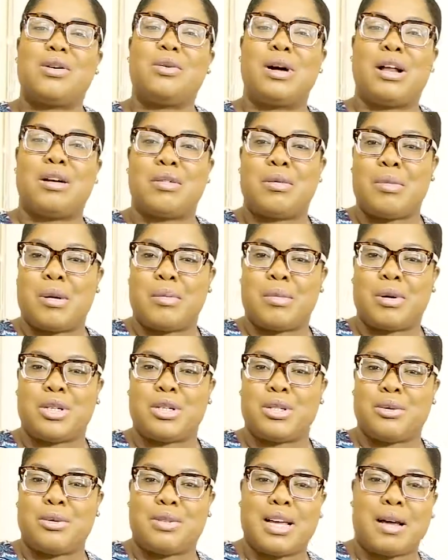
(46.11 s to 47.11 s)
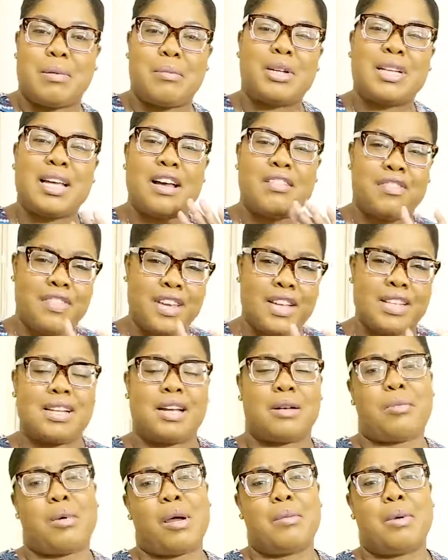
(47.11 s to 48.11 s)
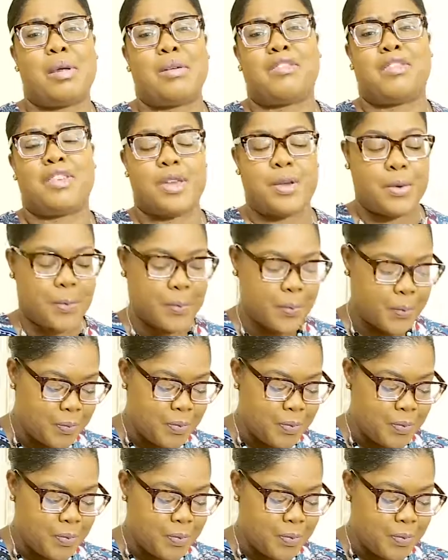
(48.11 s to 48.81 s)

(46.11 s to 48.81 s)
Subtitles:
oh, I'll remember to do that, but I'll fix that problem for you.